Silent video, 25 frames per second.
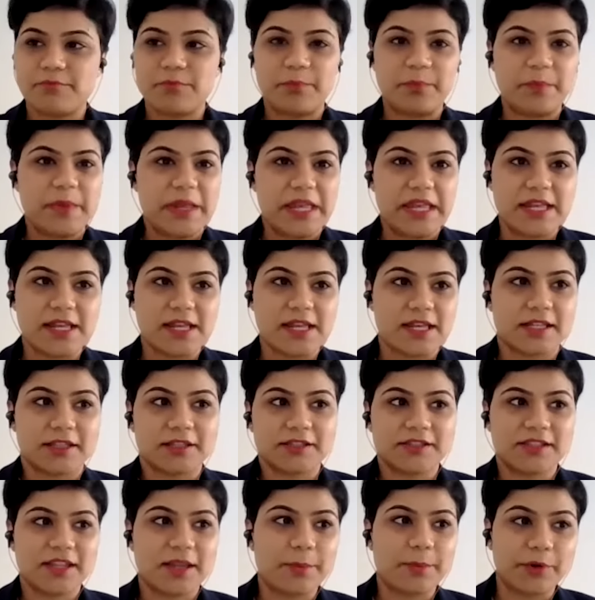being
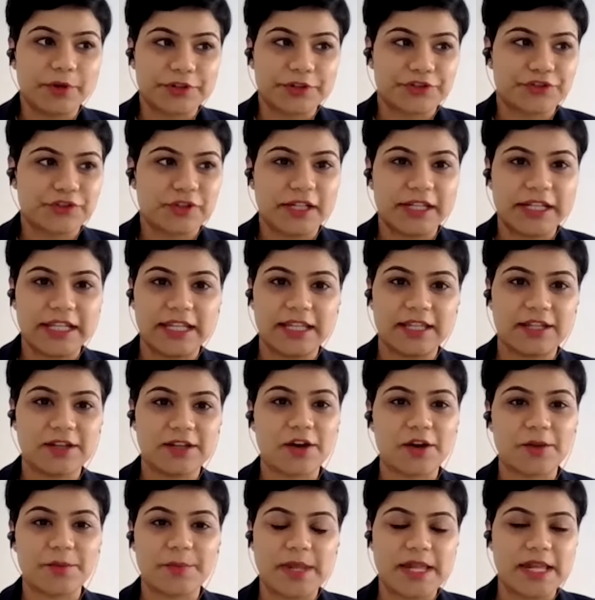its emotional need
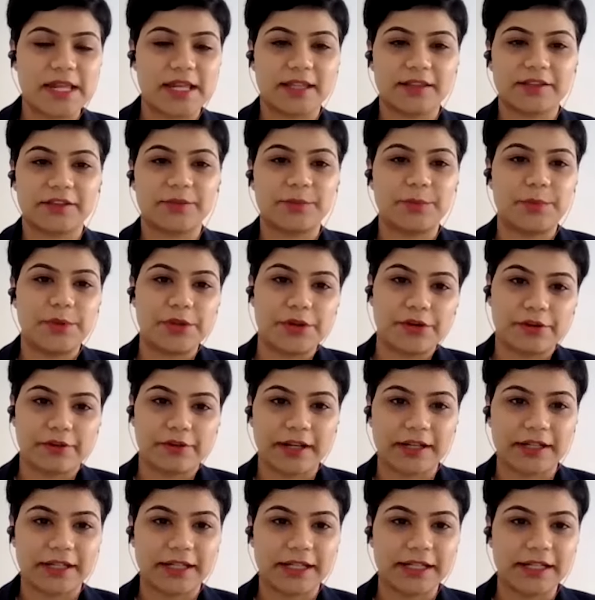or being its
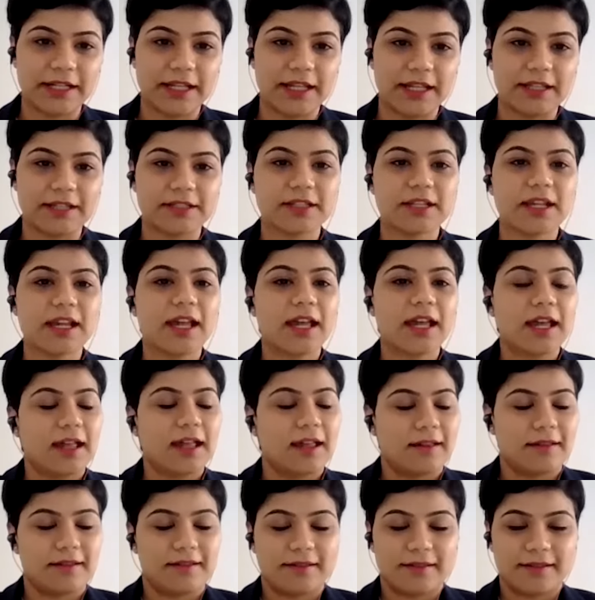bureaucratic need.
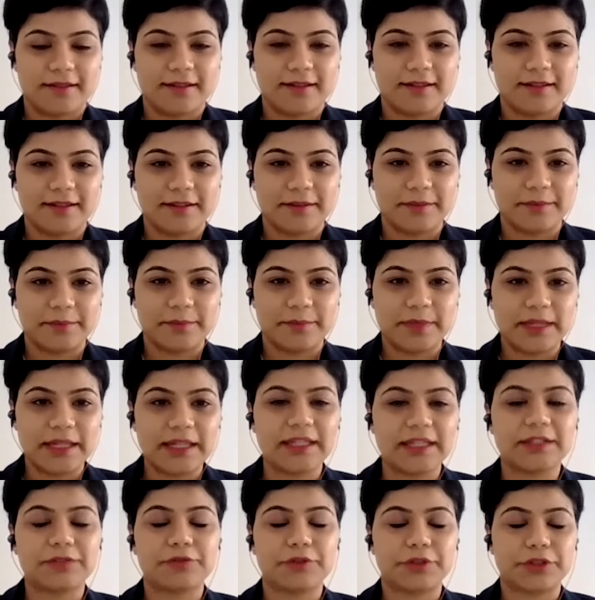Uh,
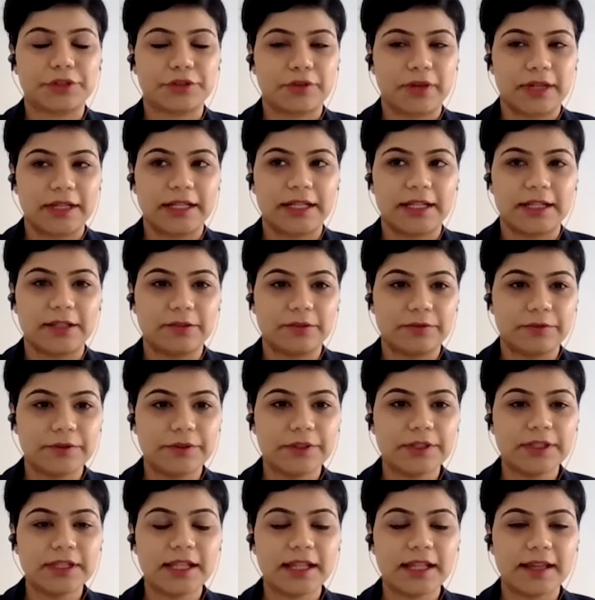it was quite
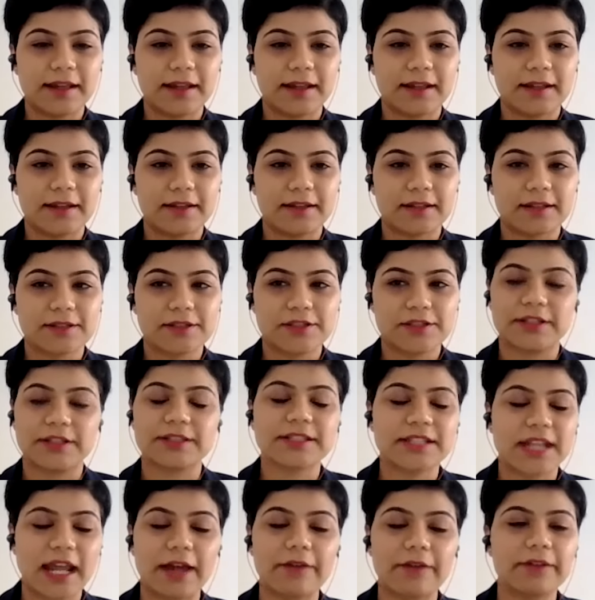helpful and
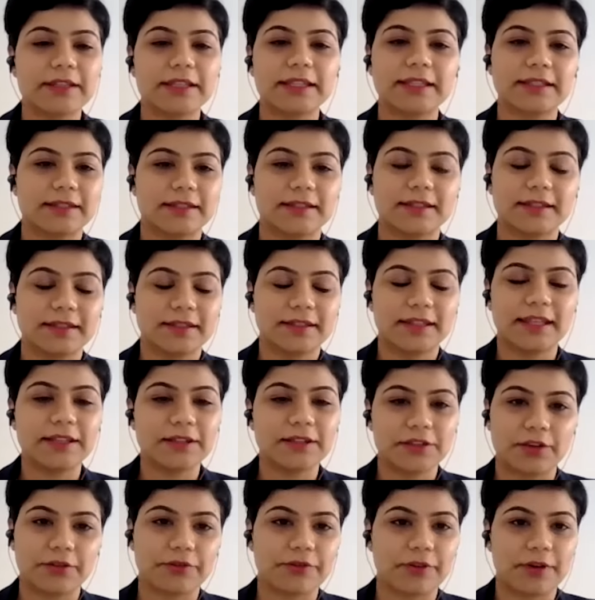just having this
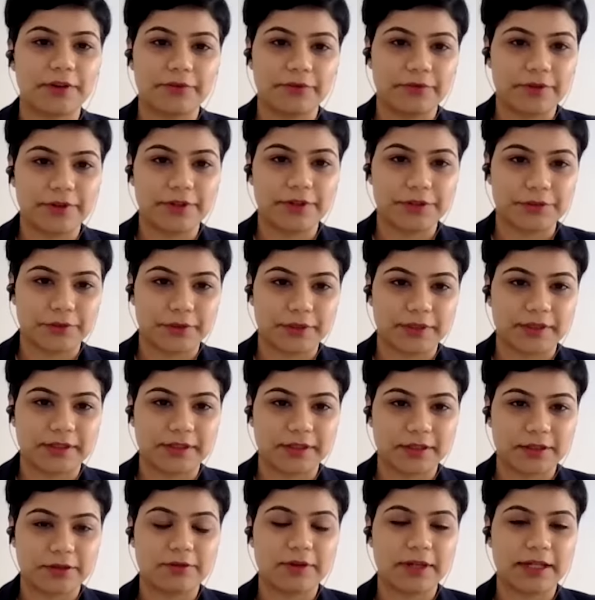sense of comfort
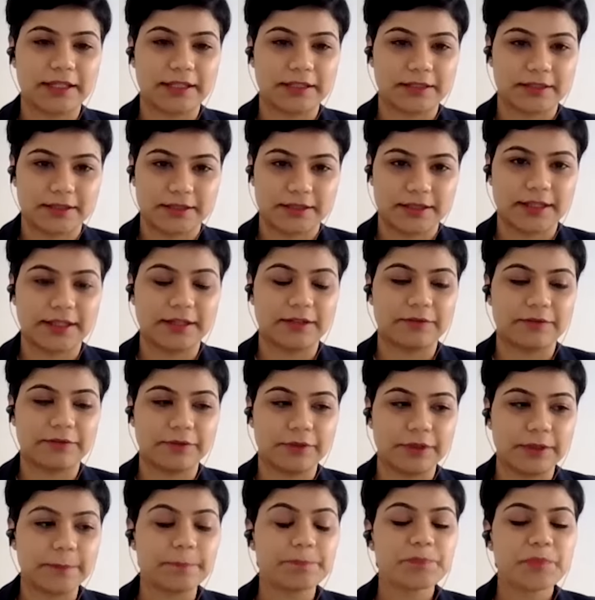was quite
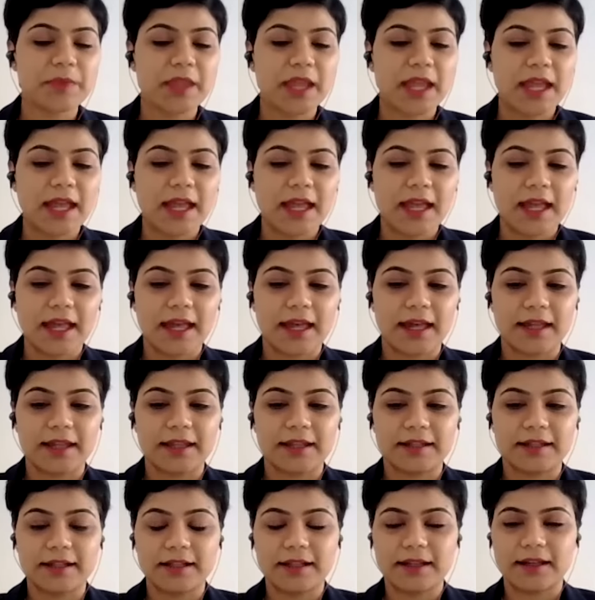helpful
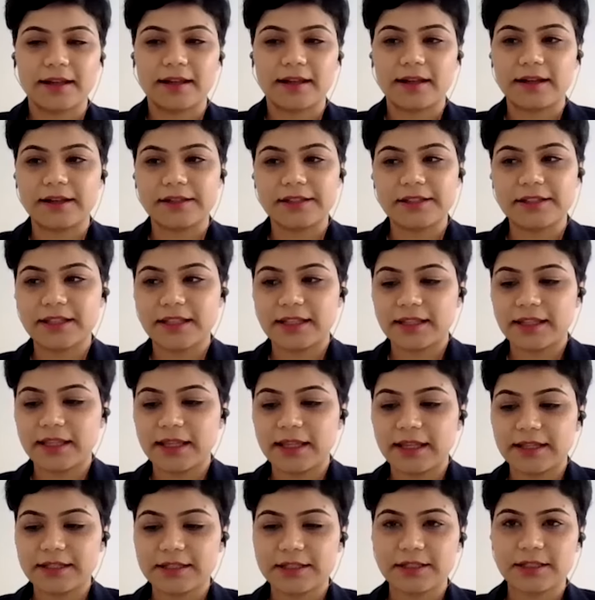and uh, other than
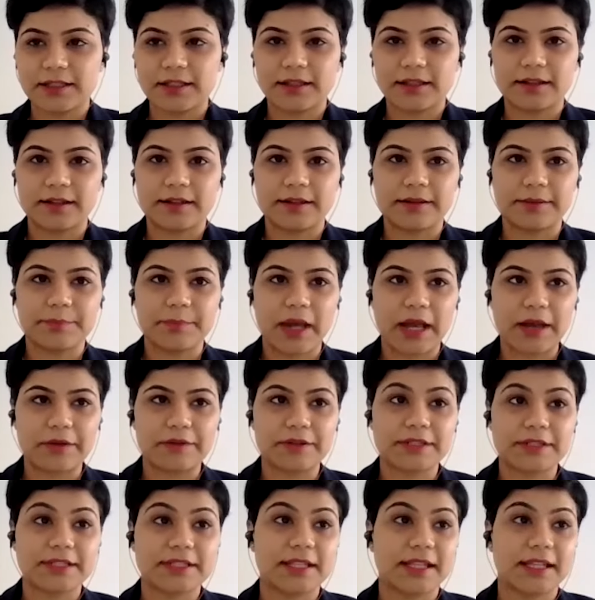that uh, i
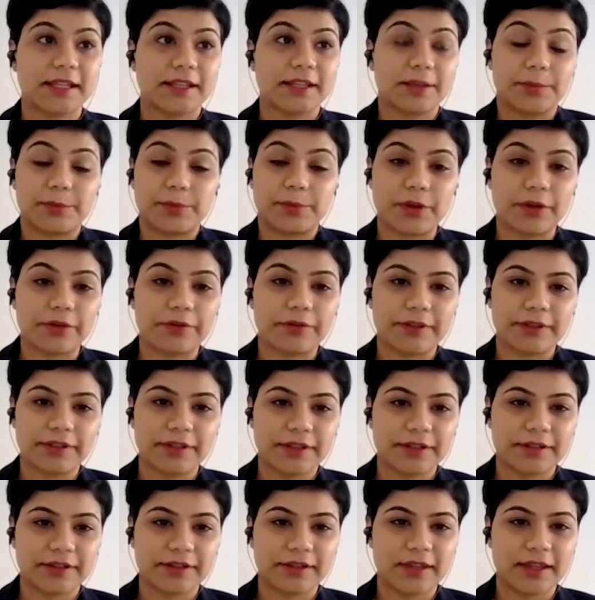would say the
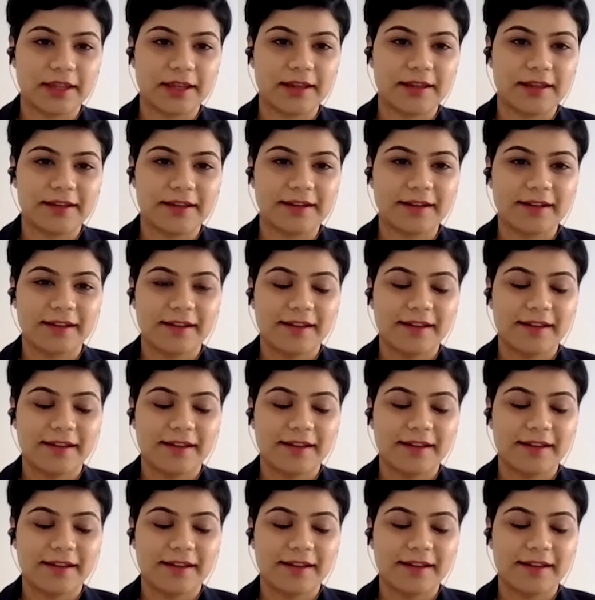professors there